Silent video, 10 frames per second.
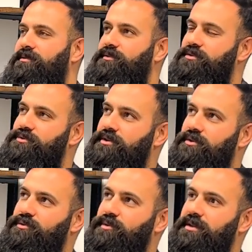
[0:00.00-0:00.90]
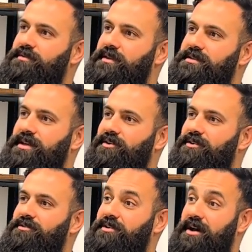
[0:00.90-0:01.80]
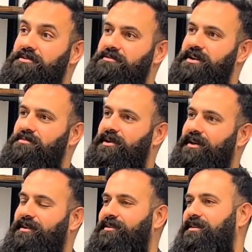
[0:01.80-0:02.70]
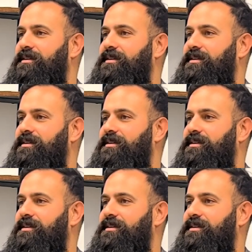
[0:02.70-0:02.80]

for folks who are doing things that are not 3D printing.